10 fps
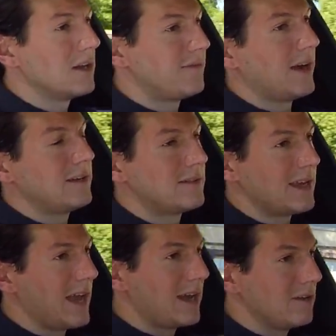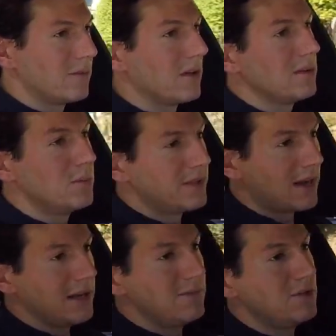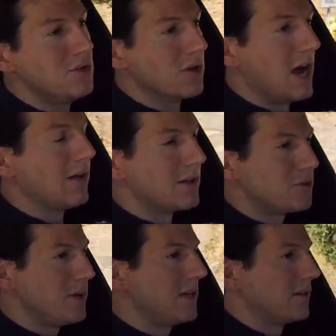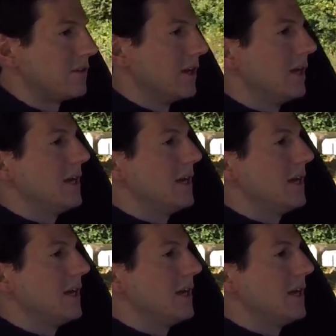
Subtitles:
In fact, it's added really without even your knowledge, because